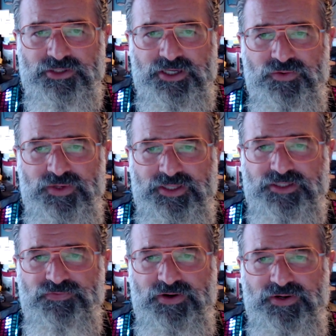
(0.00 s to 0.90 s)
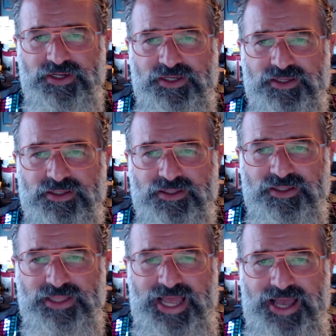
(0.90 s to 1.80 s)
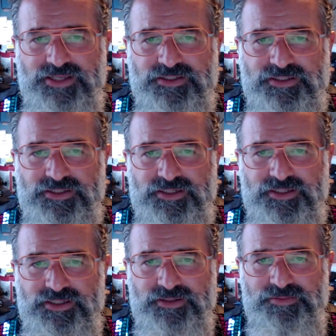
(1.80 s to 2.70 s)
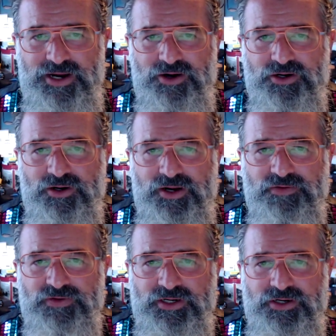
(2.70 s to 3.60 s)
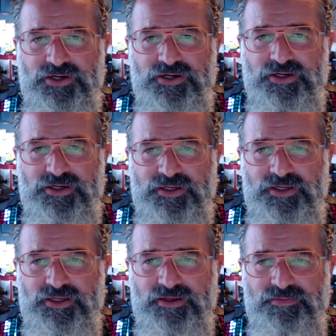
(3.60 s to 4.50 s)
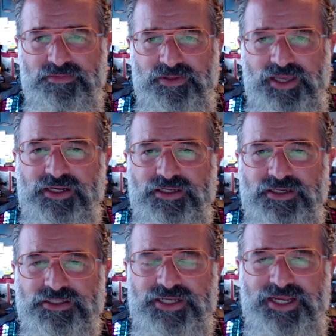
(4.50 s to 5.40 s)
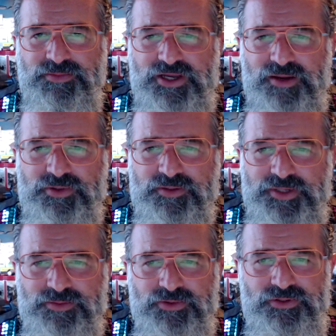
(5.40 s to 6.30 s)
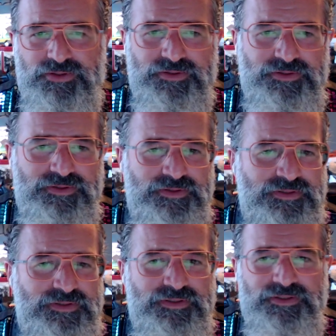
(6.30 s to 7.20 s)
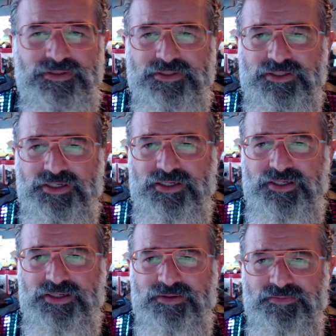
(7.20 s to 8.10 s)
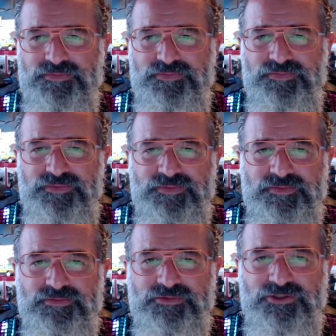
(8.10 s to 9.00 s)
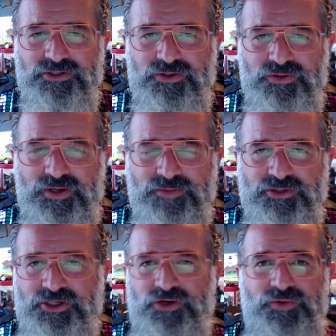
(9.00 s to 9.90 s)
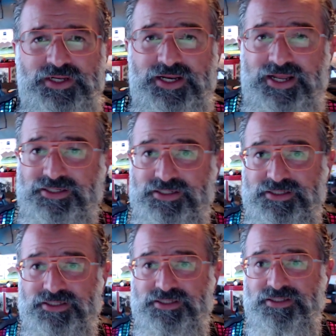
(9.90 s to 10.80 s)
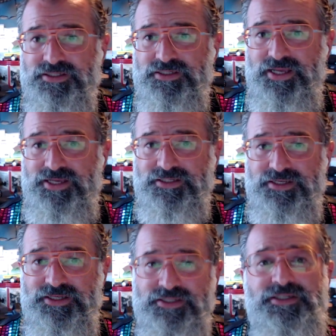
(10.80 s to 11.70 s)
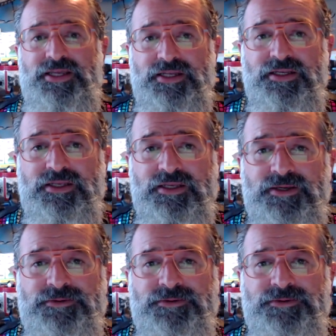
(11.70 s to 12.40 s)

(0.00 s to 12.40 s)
just gonna read this very last paragraph here, and it does name a couple of people. Um, so I'm just gonna read it as it is said.